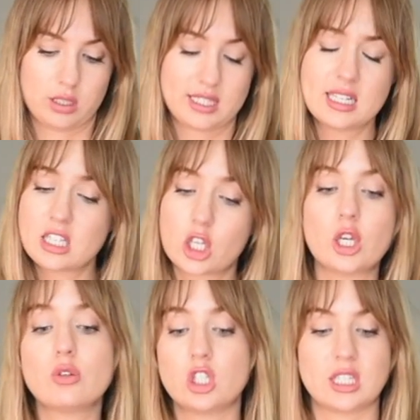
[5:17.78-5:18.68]
since the
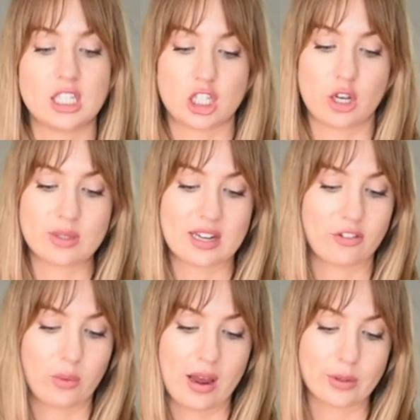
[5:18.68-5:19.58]
Gucci t-shirt was
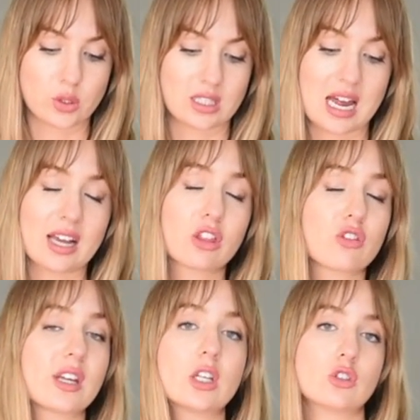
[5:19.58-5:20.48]
everywhere, which was like
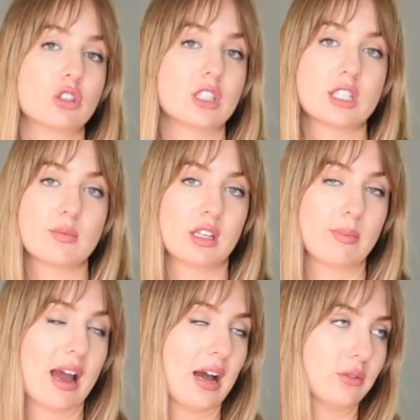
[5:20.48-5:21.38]
300 and
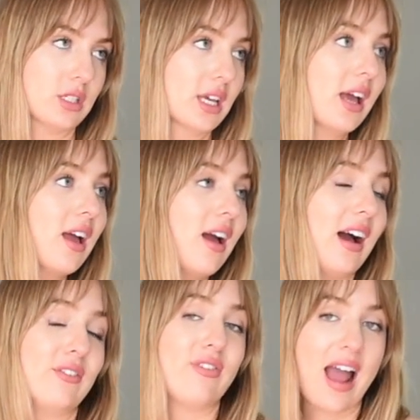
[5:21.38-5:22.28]
something pounds,
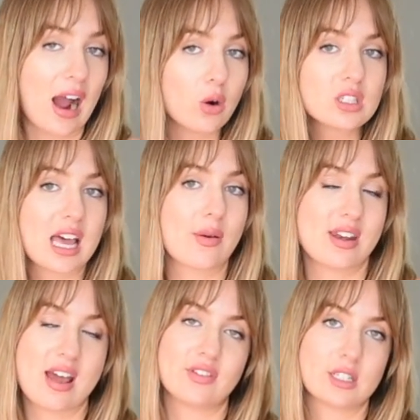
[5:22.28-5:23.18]
I vowed that
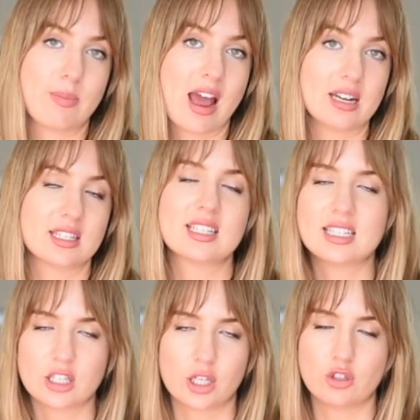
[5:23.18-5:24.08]
I'd never spend, this
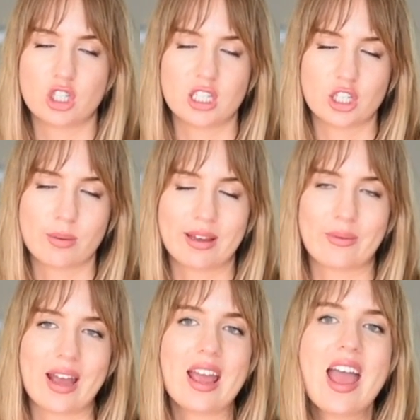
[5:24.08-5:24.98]
isn't the Gucci t-shirt by
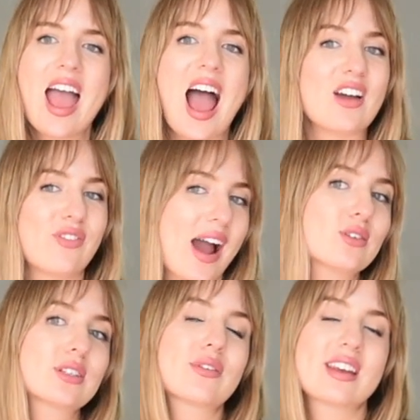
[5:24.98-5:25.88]
the way, I
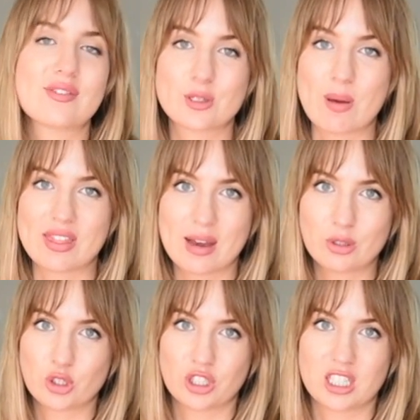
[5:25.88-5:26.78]
vowed I'd never spend that
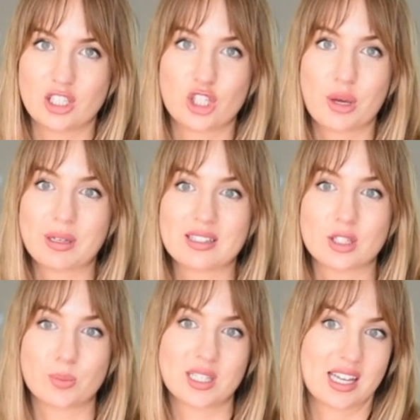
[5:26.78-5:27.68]
much on a t-shirt because
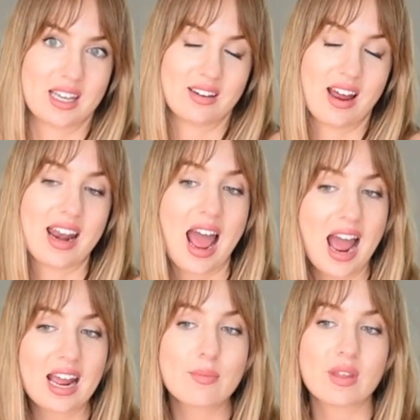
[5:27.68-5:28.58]
it's obscene. And
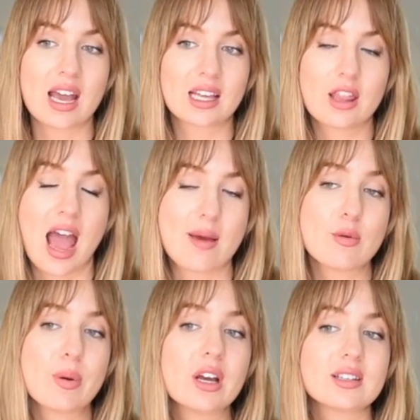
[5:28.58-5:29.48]
I am like, I'm
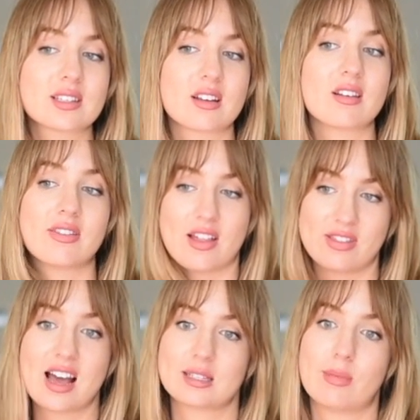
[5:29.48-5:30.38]
the person
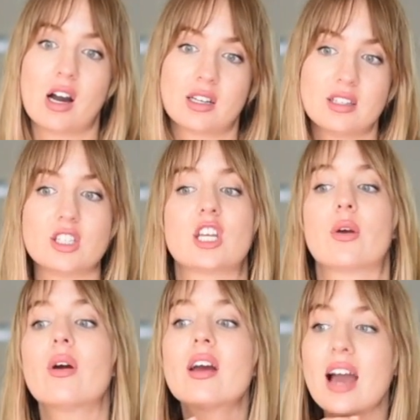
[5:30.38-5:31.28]
that that's marketed
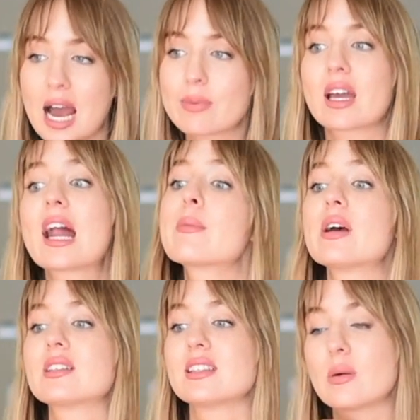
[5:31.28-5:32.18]
to. I'm the kind of
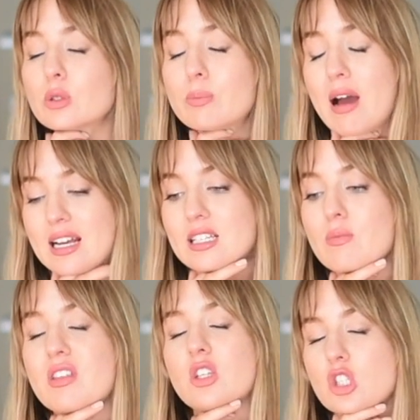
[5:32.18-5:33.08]
person that would buy
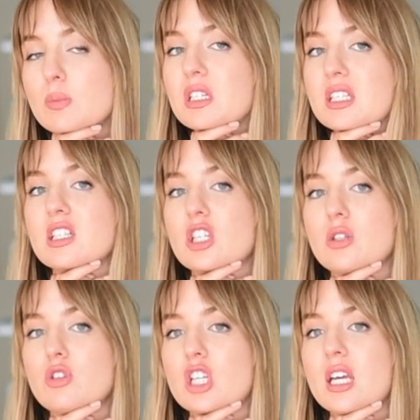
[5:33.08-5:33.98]
something just because it's
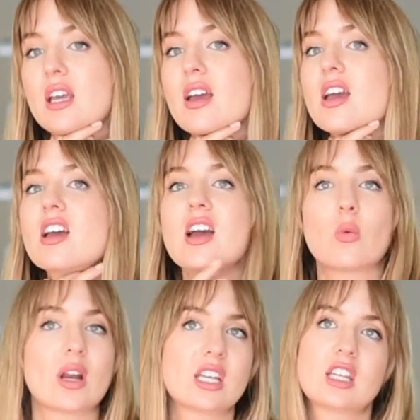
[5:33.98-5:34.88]
Gucci,
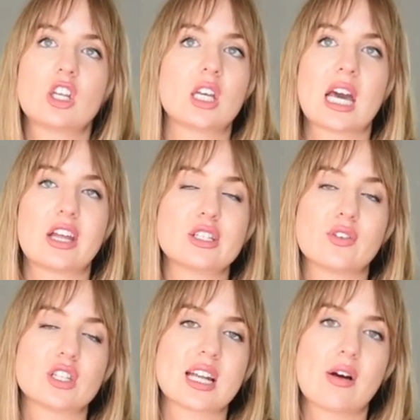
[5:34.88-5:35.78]
when you can get loads of
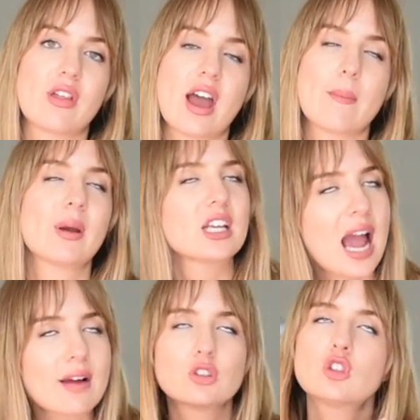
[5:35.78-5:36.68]
others out there. But you
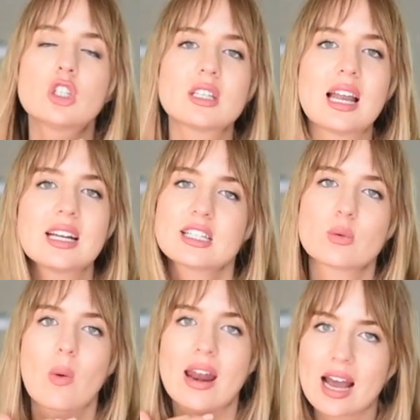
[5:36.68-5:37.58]
have to draw the line
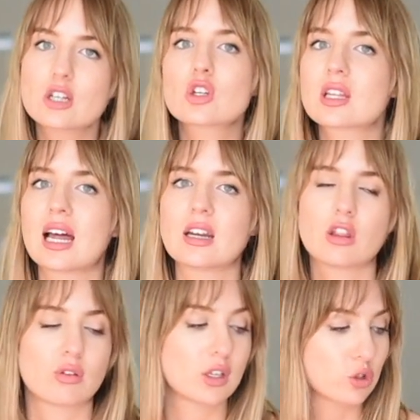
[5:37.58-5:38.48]
somewhere, and I draw the line
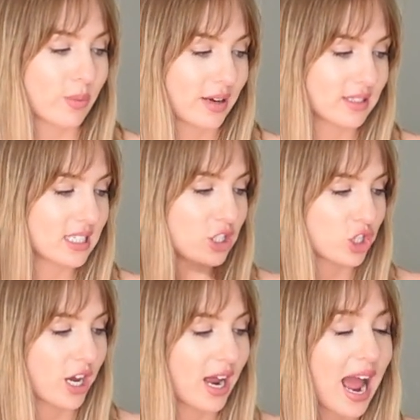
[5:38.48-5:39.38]
at a £300
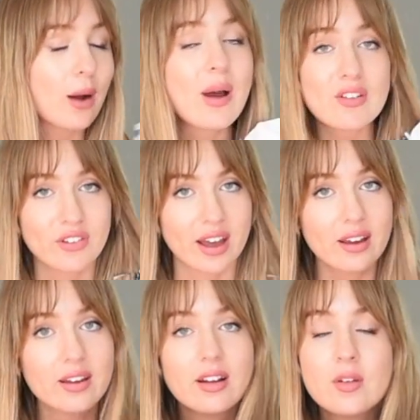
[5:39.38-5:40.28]
t-shirt. However,